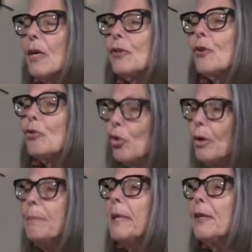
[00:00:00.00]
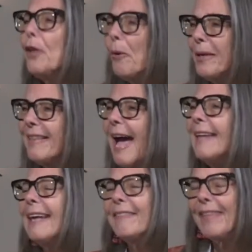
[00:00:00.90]
So join me in knowing
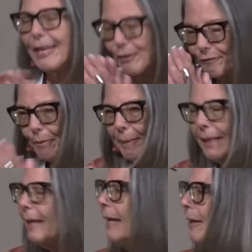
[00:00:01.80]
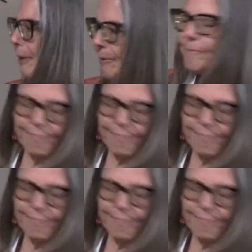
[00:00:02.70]
that, and thank you for being here.